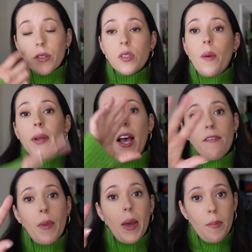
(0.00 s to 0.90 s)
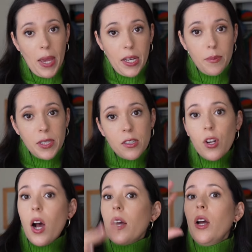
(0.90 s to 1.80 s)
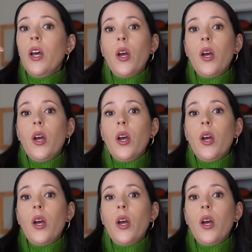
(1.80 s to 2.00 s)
So I'm gonna have my makeup TikTok